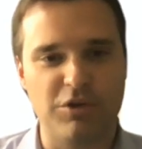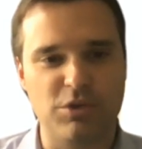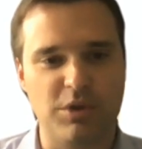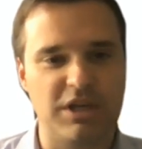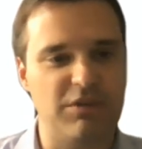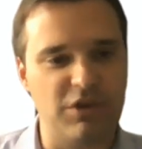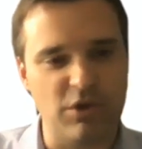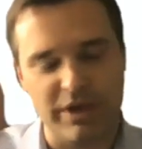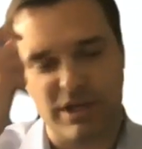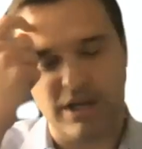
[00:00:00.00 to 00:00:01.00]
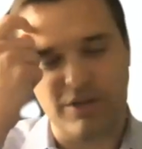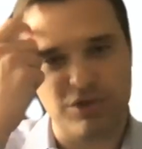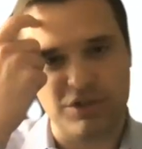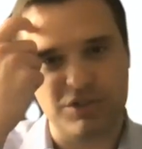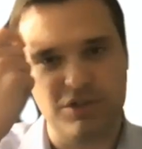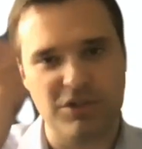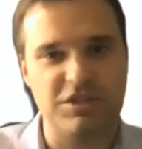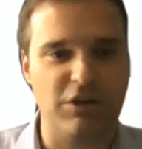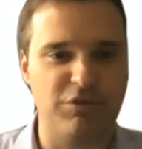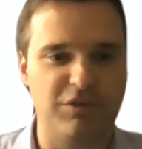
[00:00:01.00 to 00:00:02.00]
do you want to give a quick introduction to
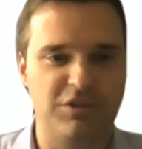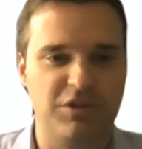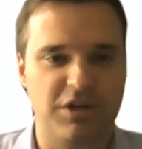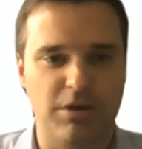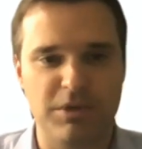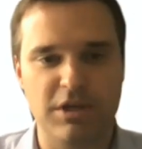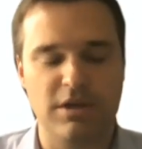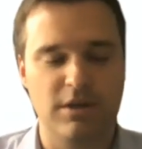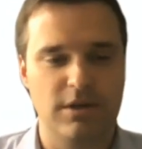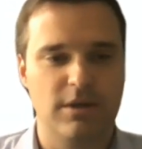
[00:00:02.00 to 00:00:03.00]
yourself and to your company?